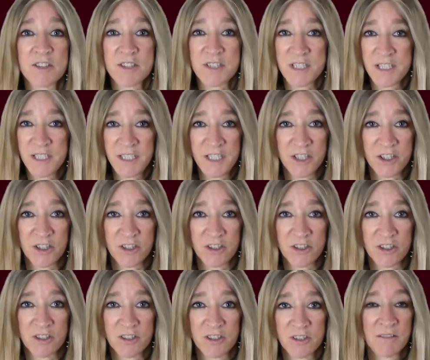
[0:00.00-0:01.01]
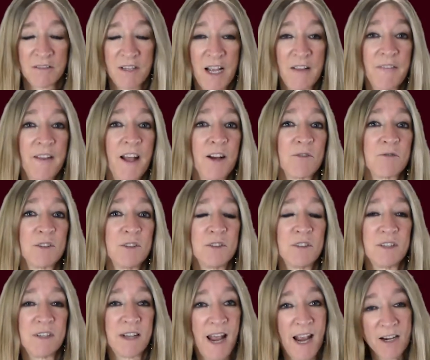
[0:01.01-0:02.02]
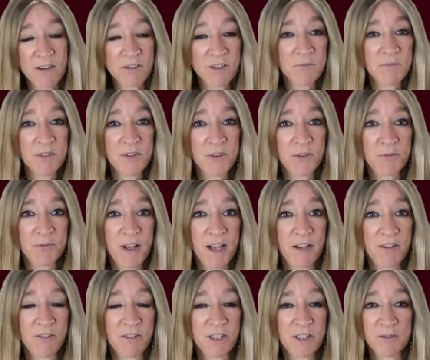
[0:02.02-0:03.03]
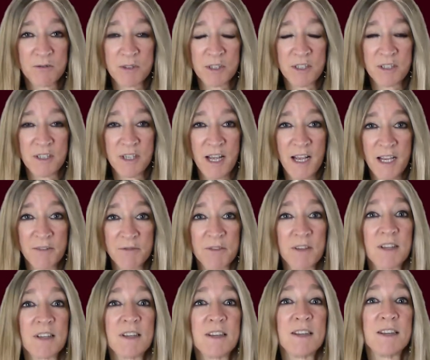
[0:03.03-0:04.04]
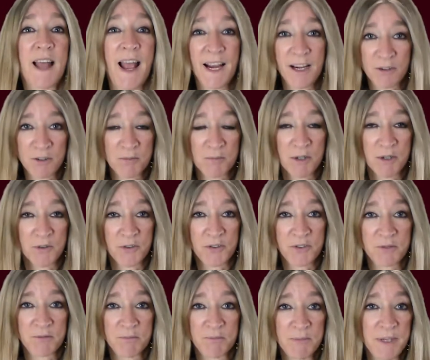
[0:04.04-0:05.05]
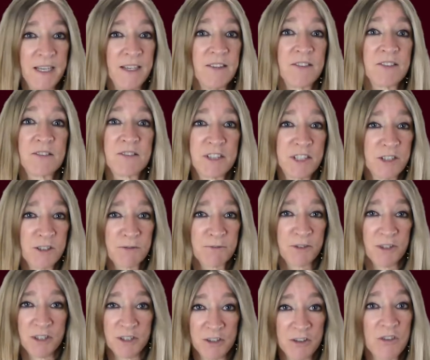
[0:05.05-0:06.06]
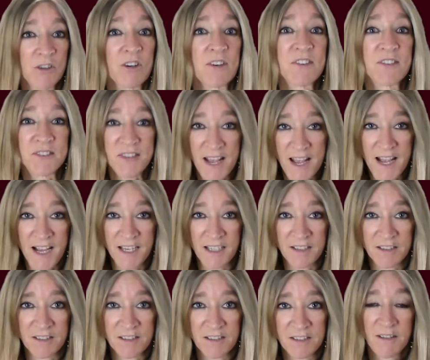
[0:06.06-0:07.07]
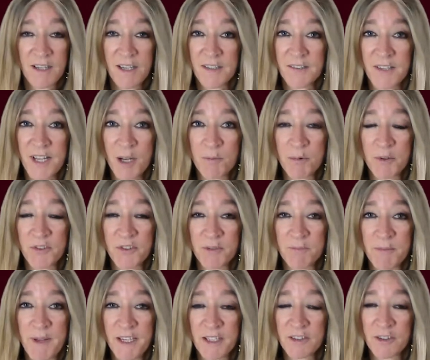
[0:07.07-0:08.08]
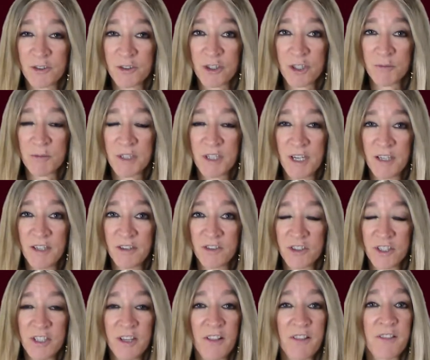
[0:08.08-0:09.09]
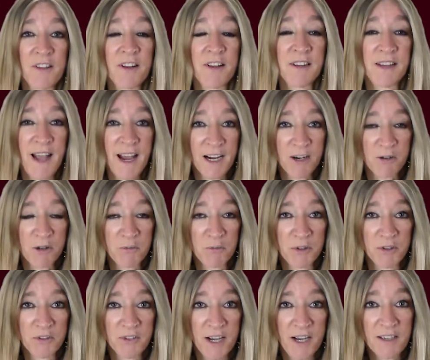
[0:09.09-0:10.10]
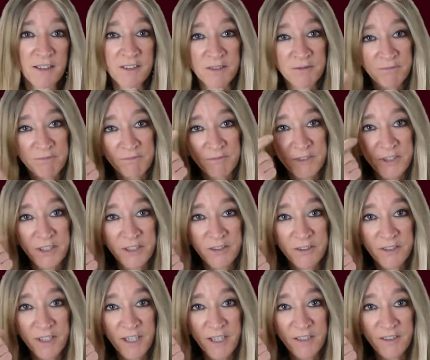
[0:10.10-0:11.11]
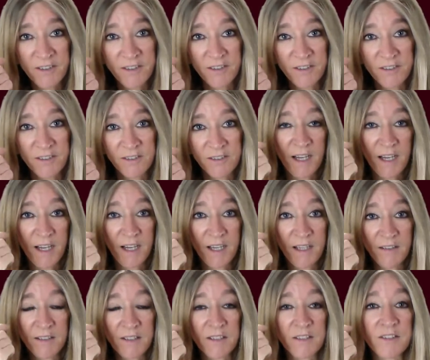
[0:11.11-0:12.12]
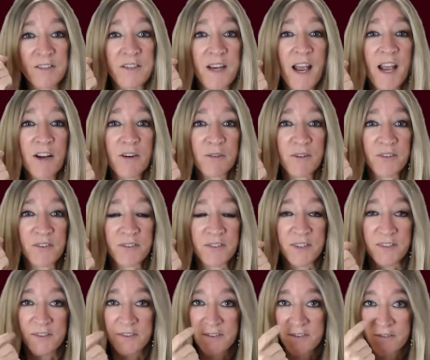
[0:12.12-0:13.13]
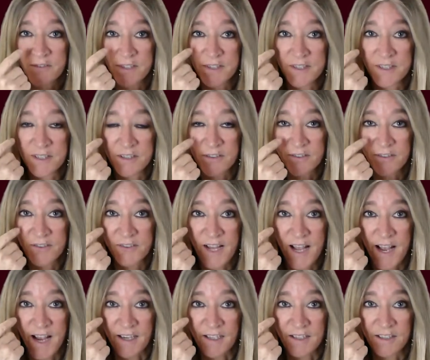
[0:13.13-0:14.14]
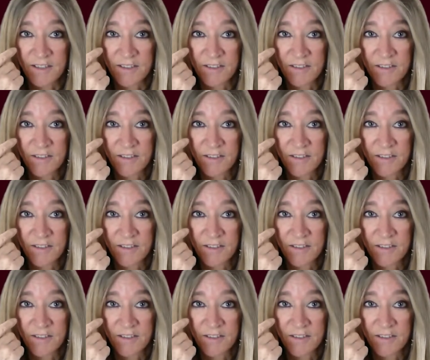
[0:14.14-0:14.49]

tear and that root lacrim is found in real life, lacrimose means tearful or sad. Examples in medical terminology the lacrimal duct, tear duct, and dacryocyst, the tear sac.